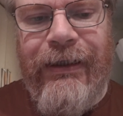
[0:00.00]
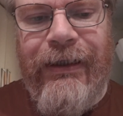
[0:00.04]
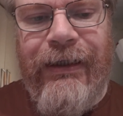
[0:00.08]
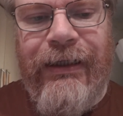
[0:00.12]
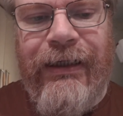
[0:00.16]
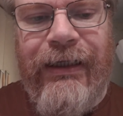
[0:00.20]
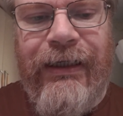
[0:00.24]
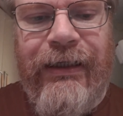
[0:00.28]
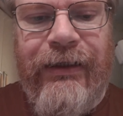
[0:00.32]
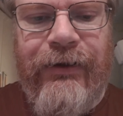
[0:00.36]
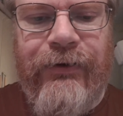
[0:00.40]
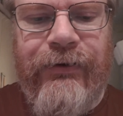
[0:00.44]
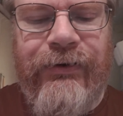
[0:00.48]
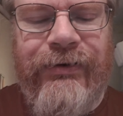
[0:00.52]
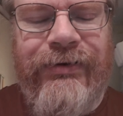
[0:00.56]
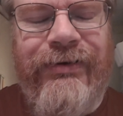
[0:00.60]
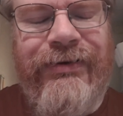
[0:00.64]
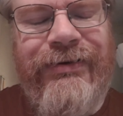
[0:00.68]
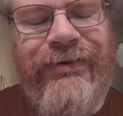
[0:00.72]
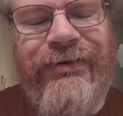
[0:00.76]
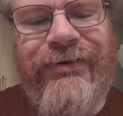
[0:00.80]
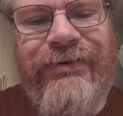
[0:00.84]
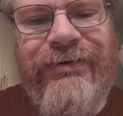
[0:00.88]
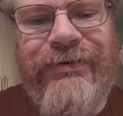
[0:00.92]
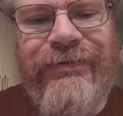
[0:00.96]
Now,
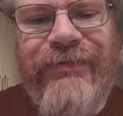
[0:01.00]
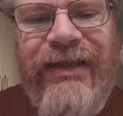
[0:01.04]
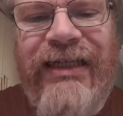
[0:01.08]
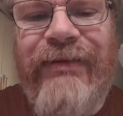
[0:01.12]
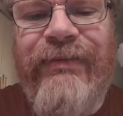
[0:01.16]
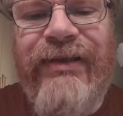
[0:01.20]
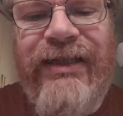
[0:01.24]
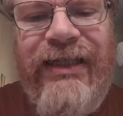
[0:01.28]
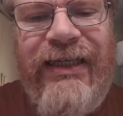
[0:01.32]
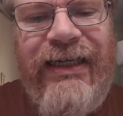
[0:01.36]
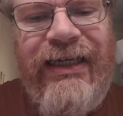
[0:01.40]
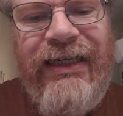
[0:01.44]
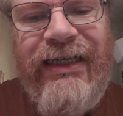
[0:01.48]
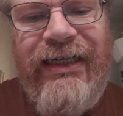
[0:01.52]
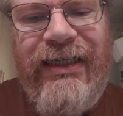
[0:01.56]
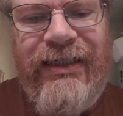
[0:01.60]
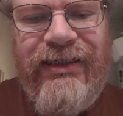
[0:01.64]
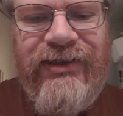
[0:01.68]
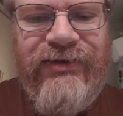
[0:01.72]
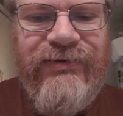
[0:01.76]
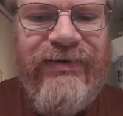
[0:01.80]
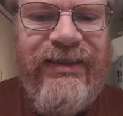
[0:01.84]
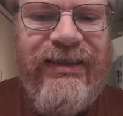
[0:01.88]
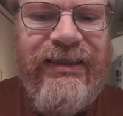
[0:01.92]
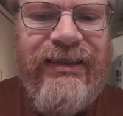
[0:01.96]
maybe the
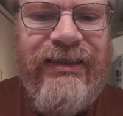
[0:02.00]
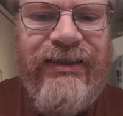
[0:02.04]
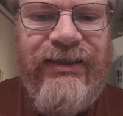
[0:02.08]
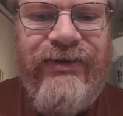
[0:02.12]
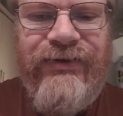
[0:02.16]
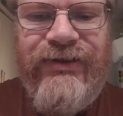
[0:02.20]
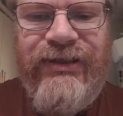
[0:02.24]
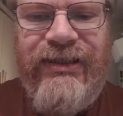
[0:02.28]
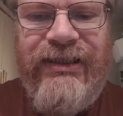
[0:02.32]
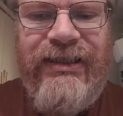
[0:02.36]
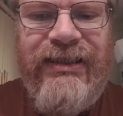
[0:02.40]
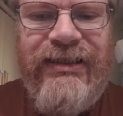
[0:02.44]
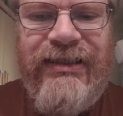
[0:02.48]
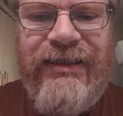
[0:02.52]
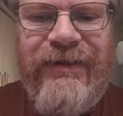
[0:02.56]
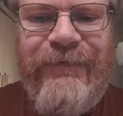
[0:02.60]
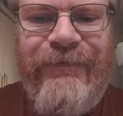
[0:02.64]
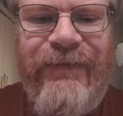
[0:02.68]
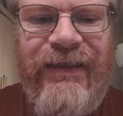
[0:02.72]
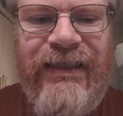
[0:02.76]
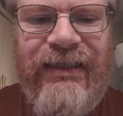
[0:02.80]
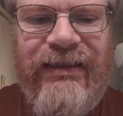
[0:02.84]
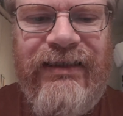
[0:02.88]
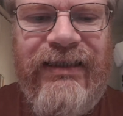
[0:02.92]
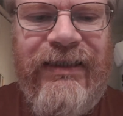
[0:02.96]
aliens really do see us as
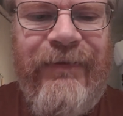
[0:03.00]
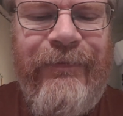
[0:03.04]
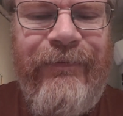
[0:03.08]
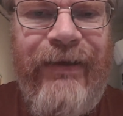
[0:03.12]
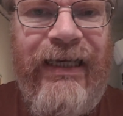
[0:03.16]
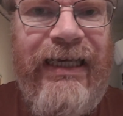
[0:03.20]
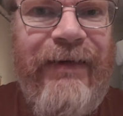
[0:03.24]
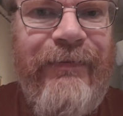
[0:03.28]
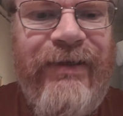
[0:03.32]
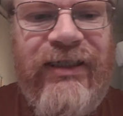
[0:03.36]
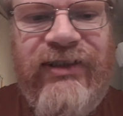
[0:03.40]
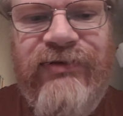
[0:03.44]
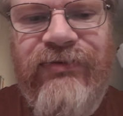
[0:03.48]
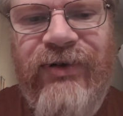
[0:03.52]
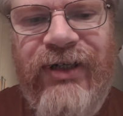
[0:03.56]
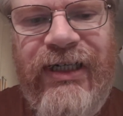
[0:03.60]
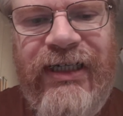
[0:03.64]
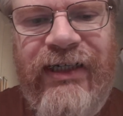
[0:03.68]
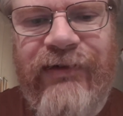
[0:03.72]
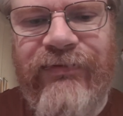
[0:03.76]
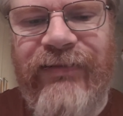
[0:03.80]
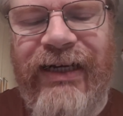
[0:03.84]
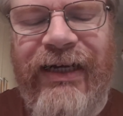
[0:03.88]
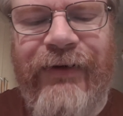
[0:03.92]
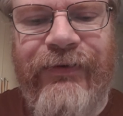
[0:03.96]
being like babies
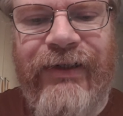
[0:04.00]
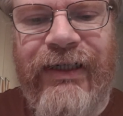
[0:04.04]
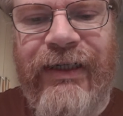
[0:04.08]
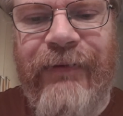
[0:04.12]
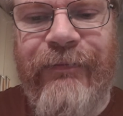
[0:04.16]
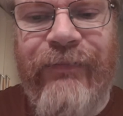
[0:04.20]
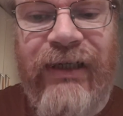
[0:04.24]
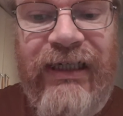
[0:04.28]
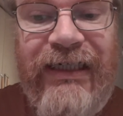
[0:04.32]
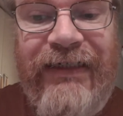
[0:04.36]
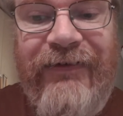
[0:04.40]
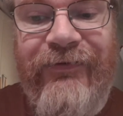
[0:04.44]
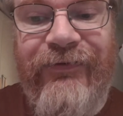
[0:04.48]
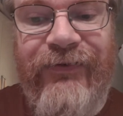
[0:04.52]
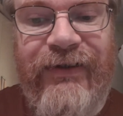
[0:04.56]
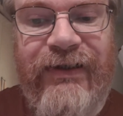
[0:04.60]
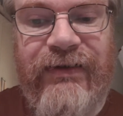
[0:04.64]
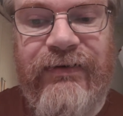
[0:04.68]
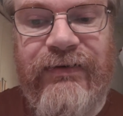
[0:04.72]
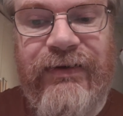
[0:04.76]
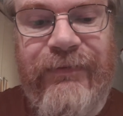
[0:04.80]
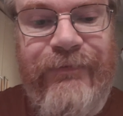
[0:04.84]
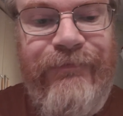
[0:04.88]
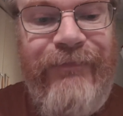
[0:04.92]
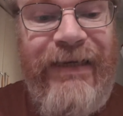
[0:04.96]
running around in a
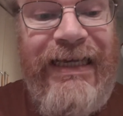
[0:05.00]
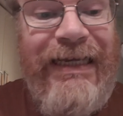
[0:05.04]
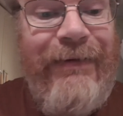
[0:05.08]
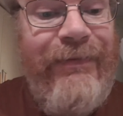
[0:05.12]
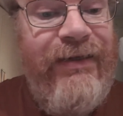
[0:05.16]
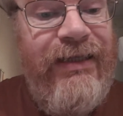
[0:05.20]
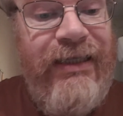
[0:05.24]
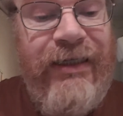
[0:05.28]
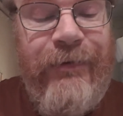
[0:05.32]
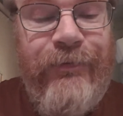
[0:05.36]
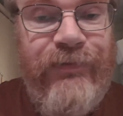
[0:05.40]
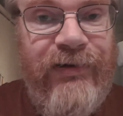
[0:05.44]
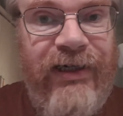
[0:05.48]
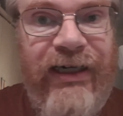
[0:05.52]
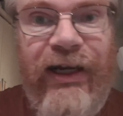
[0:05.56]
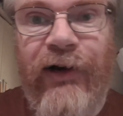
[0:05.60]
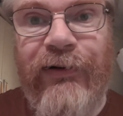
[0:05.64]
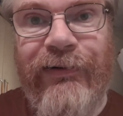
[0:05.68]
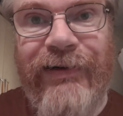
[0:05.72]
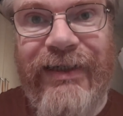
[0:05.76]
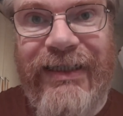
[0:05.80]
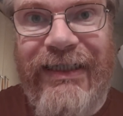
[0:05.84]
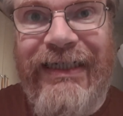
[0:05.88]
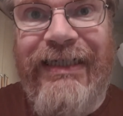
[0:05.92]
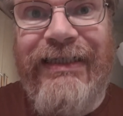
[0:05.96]
minefield, and maybe their
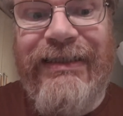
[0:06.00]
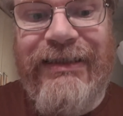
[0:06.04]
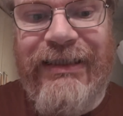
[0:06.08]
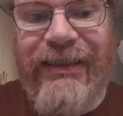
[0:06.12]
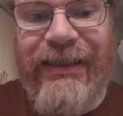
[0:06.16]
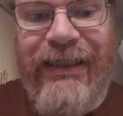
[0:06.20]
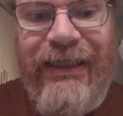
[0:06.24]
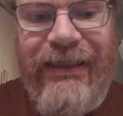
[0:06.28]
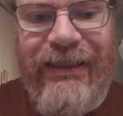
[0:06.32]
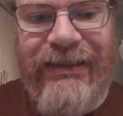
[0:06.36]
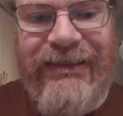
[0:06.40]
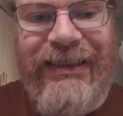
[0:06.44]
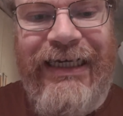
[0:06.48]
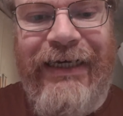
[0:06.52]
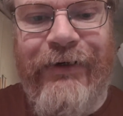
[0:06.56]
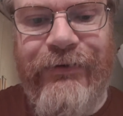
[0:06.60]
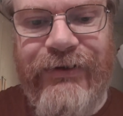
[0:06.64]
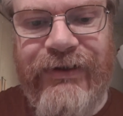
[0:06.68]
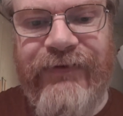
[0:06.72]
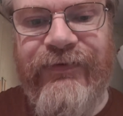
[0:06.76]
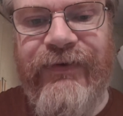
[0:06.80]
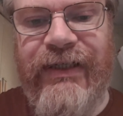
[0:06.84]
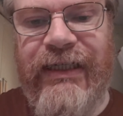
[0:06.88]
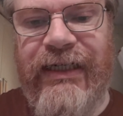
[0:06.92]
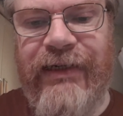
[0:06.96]
priority is to get us
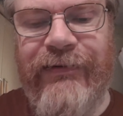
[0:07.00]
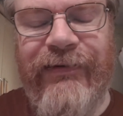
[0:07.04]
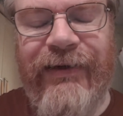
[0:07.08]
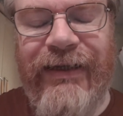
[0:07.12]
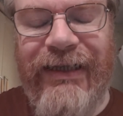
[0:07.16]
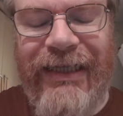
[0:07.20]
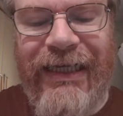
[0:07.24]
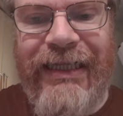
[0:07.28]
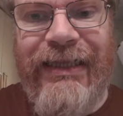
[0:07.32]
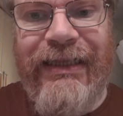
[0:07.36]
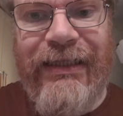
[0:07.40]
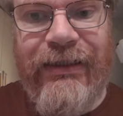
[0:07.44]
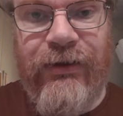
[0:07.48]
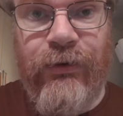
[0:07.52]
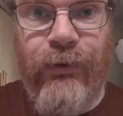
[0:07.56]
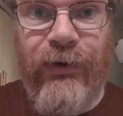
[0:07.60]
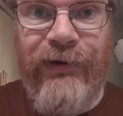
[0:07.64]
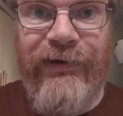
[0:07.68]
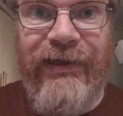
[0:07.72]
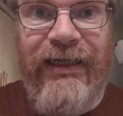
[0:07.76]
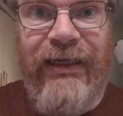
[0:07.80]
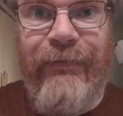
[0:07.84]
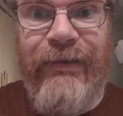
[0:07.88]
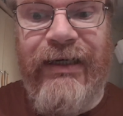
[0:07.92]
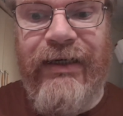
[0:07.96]
out of there, and then they'll
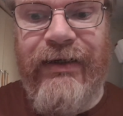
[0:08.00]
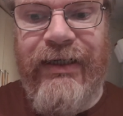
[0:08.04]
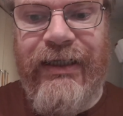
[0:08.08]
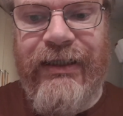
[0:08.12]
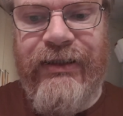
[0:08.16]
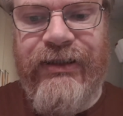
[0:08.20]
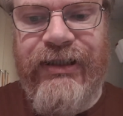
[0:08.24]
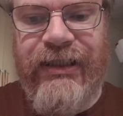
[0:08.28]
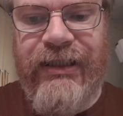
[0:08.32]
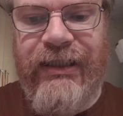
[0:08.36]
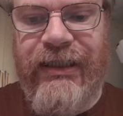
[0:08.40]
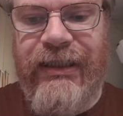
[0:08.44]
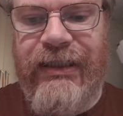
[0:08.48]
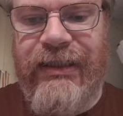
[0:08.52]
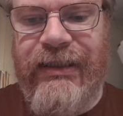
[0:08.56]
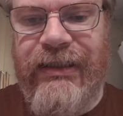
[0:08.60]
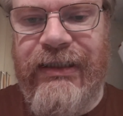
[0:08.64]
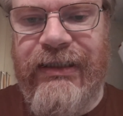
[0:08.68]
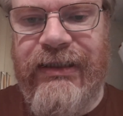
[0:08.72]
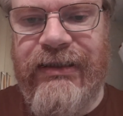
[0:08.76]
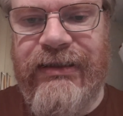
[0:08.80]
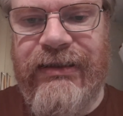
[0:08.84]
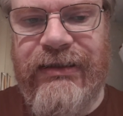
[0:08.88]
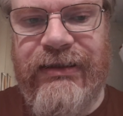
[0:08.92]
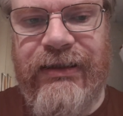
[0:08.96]
worry about
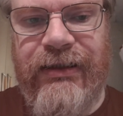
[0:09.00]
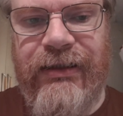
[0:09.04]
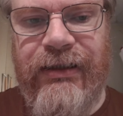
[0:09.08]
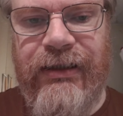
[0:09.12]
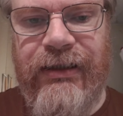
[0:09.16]
educating us.